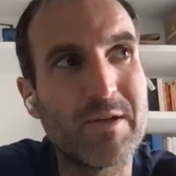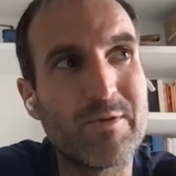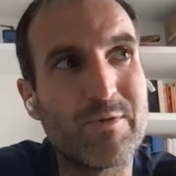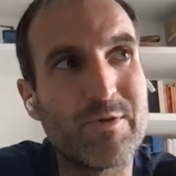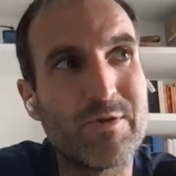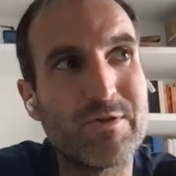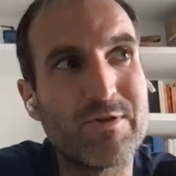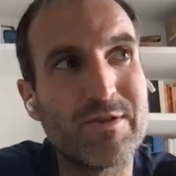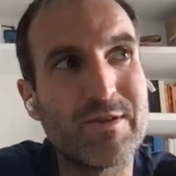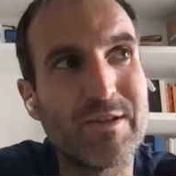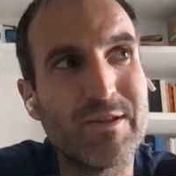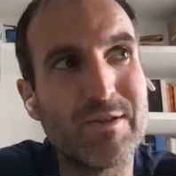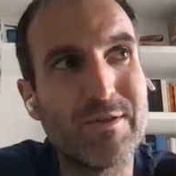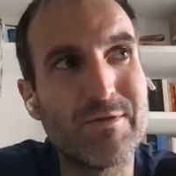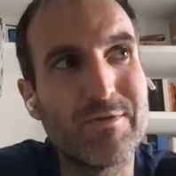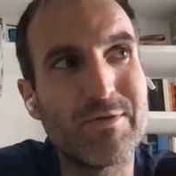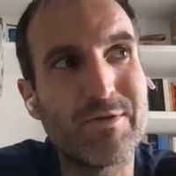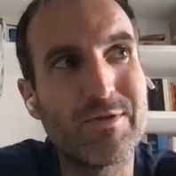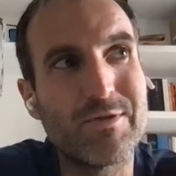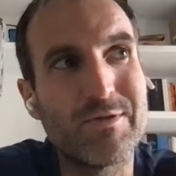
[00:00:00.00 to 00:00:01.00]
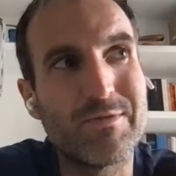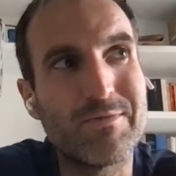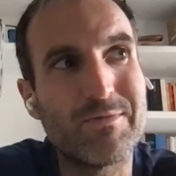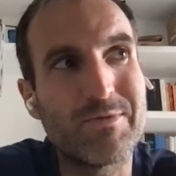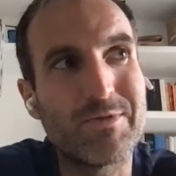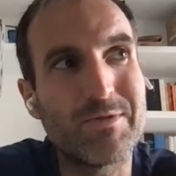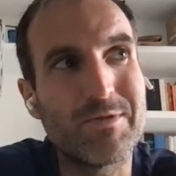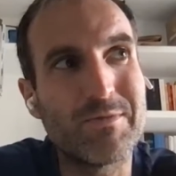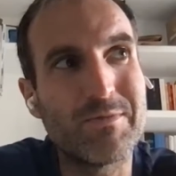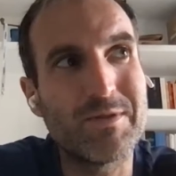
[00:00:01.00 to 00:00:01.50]
curiosity,
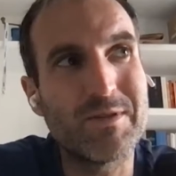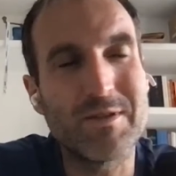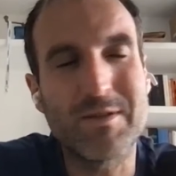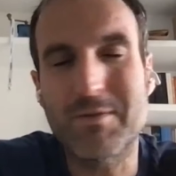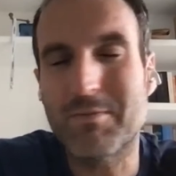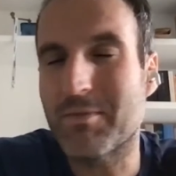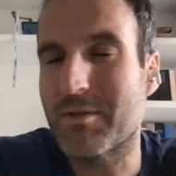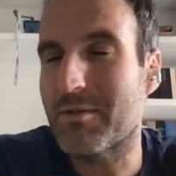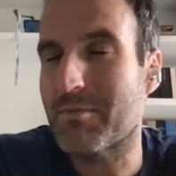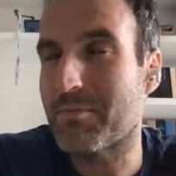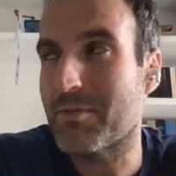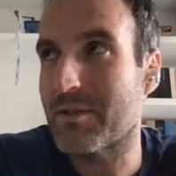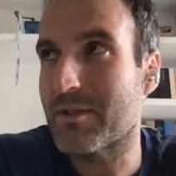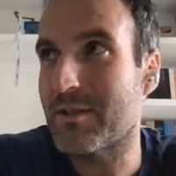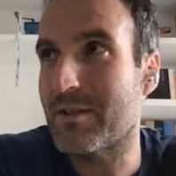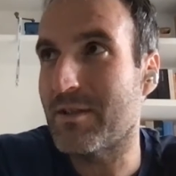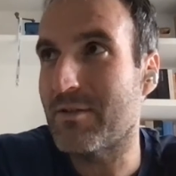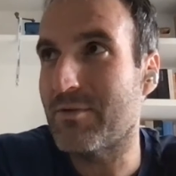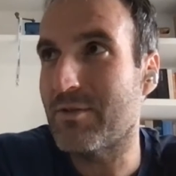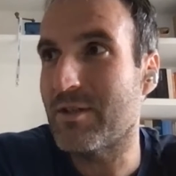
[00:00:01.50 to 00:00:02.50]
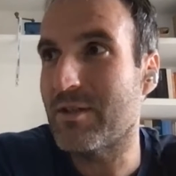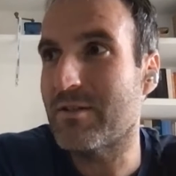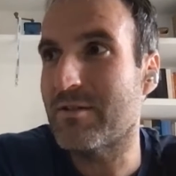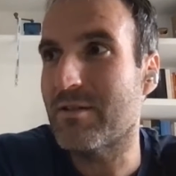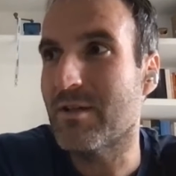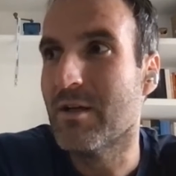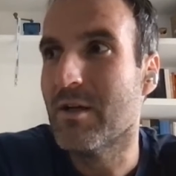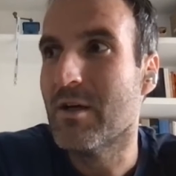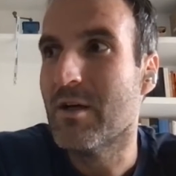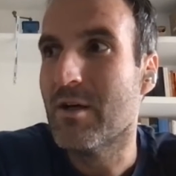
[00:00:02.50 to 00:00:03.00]
from the business perspective,
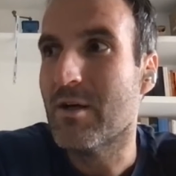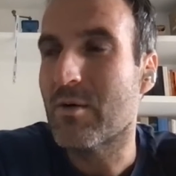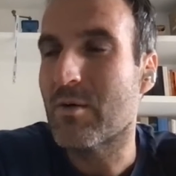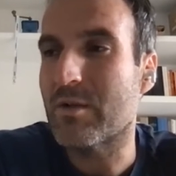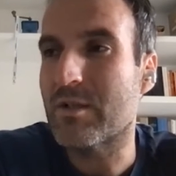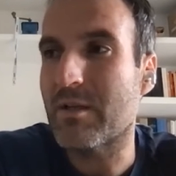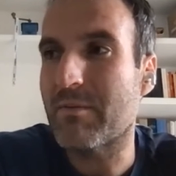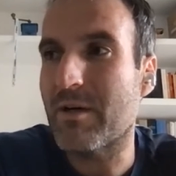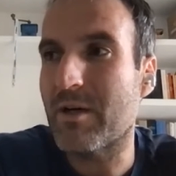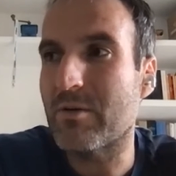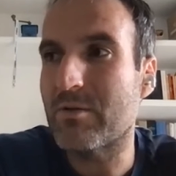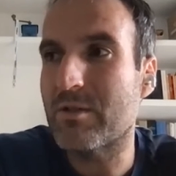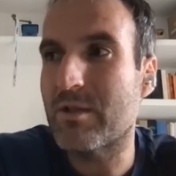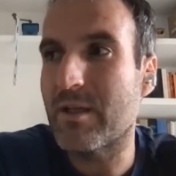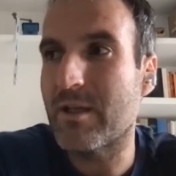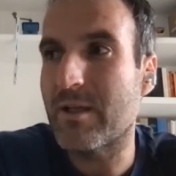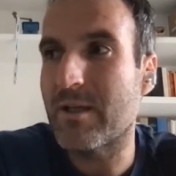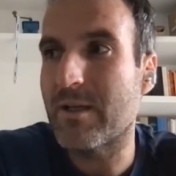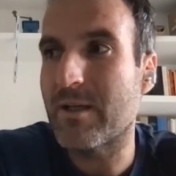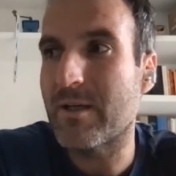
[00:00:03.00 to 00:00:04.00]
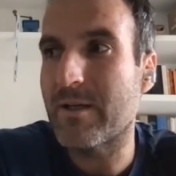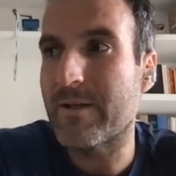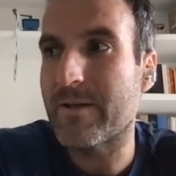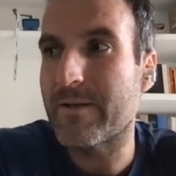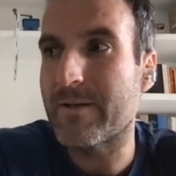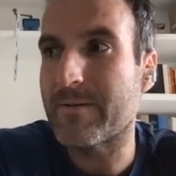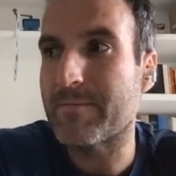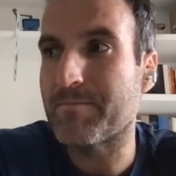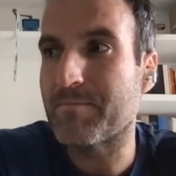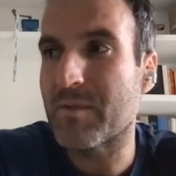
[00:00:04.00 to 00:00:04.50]
it's what about
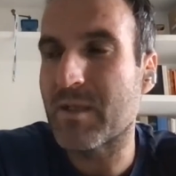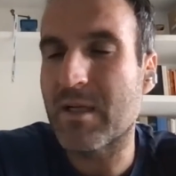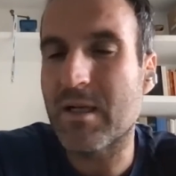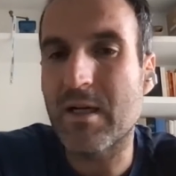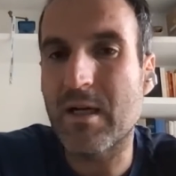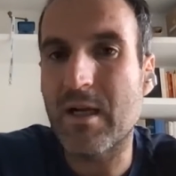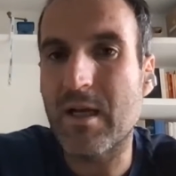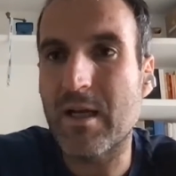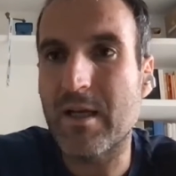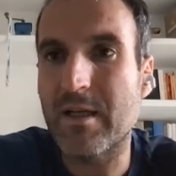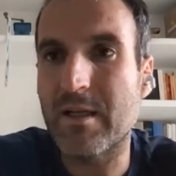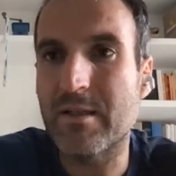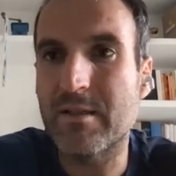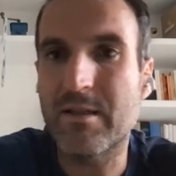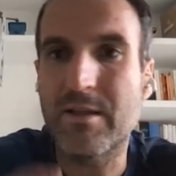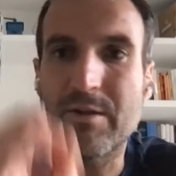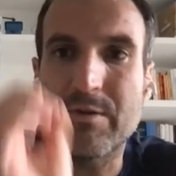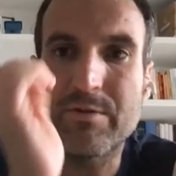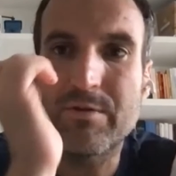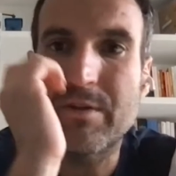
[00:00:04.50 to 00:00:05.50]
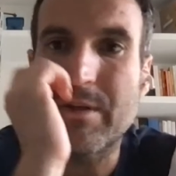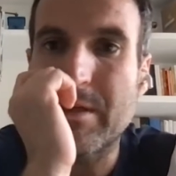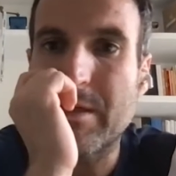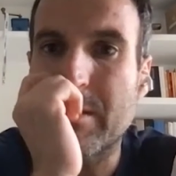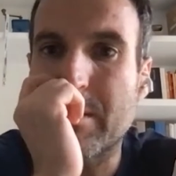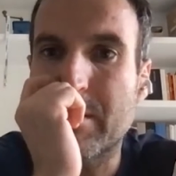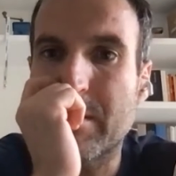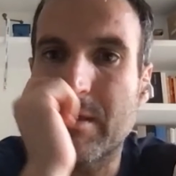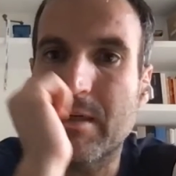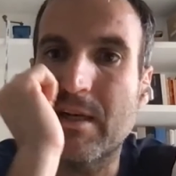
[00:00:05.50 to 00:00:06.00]
the client,
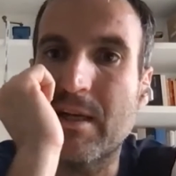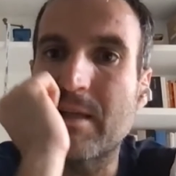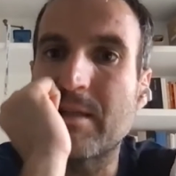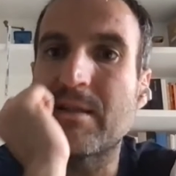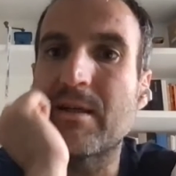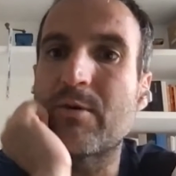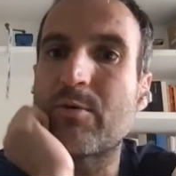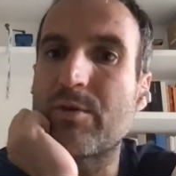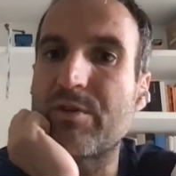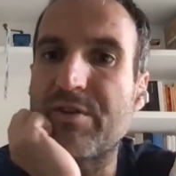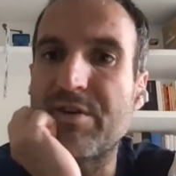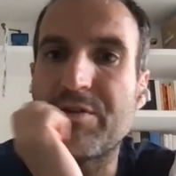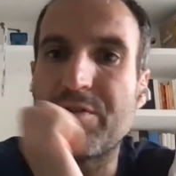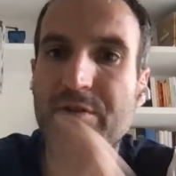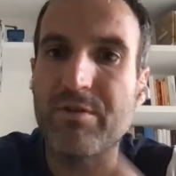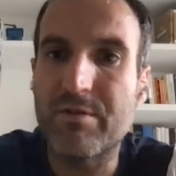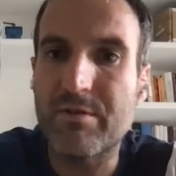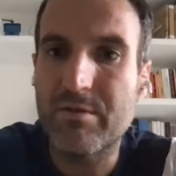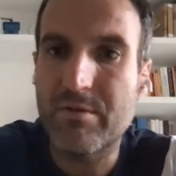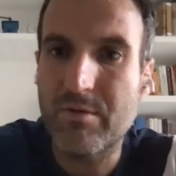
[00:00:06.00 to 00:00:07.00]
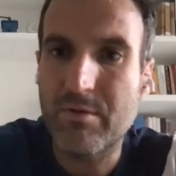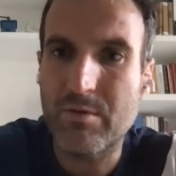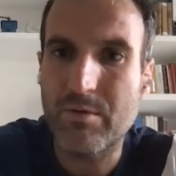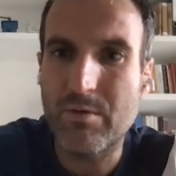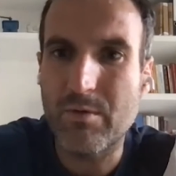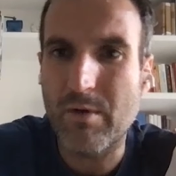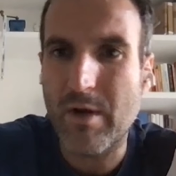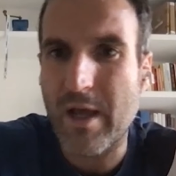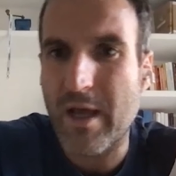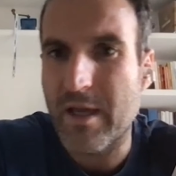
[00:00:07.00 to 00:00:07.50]
the client acquisition? You
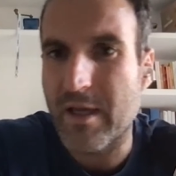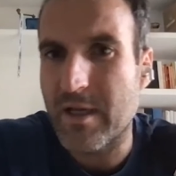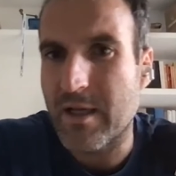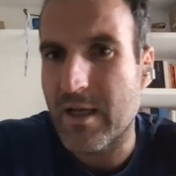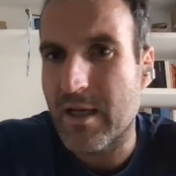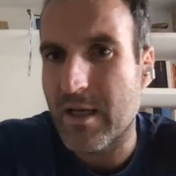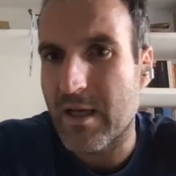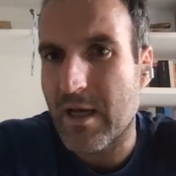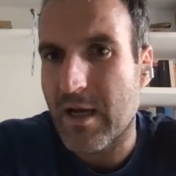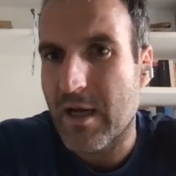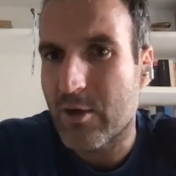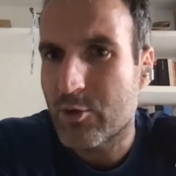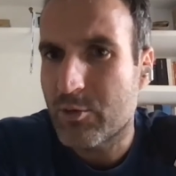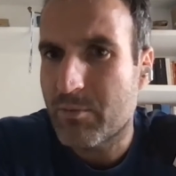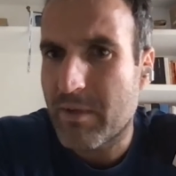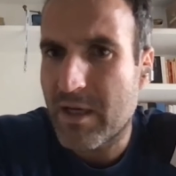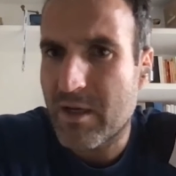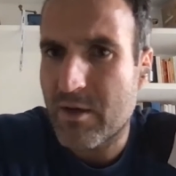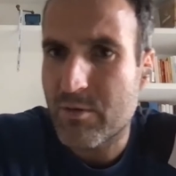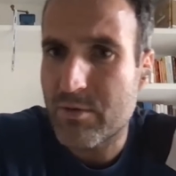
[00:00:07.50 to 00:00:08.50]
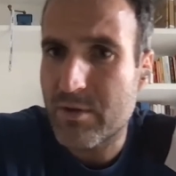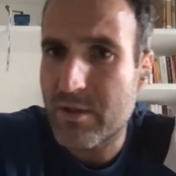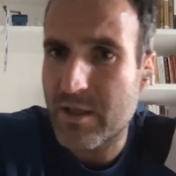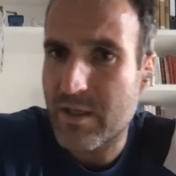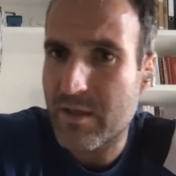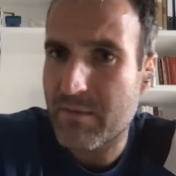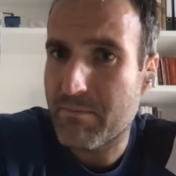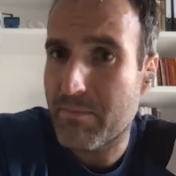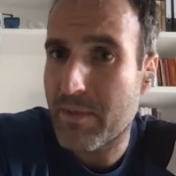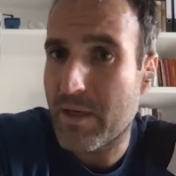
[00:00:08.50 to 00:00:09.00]
do like
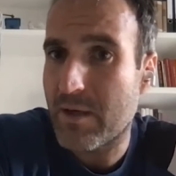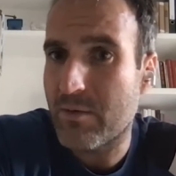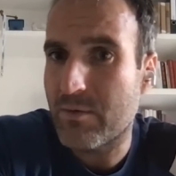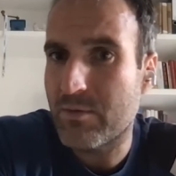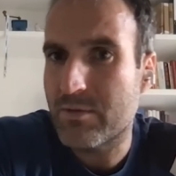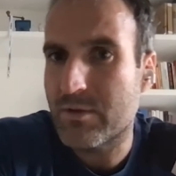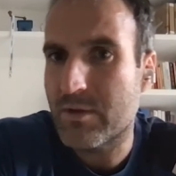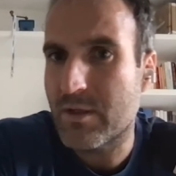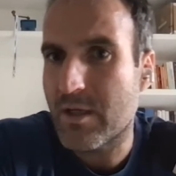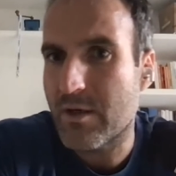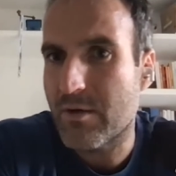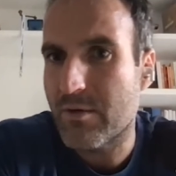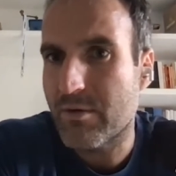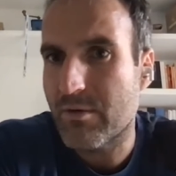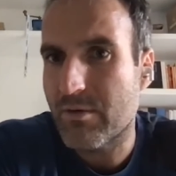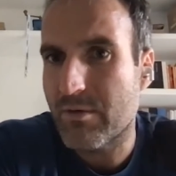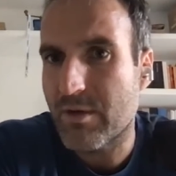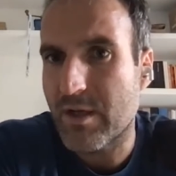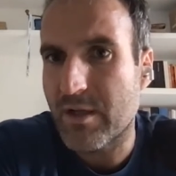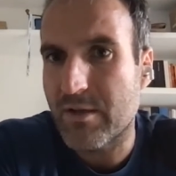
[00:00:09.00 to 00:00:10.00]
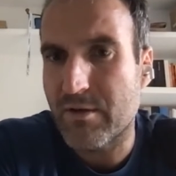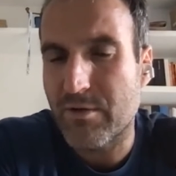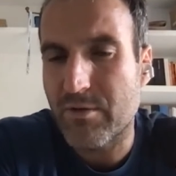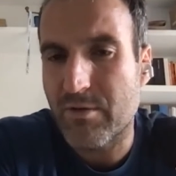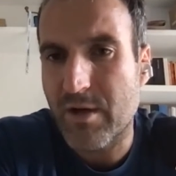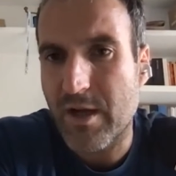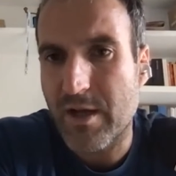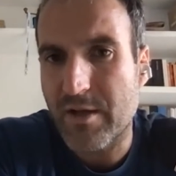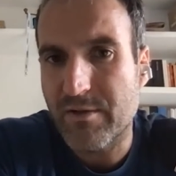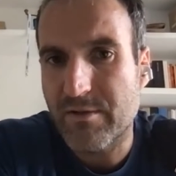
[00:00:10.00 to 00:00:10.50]
outbound, inbound? How do you get
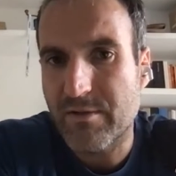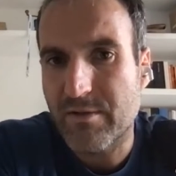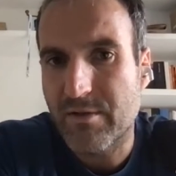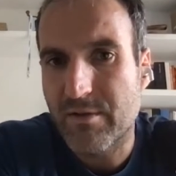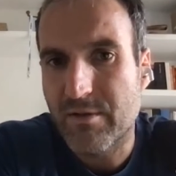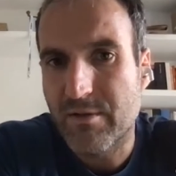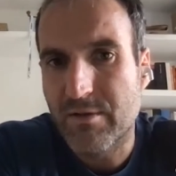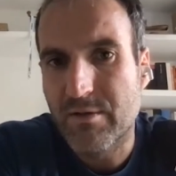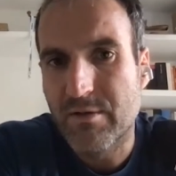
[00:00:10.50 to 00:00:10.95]
new clients?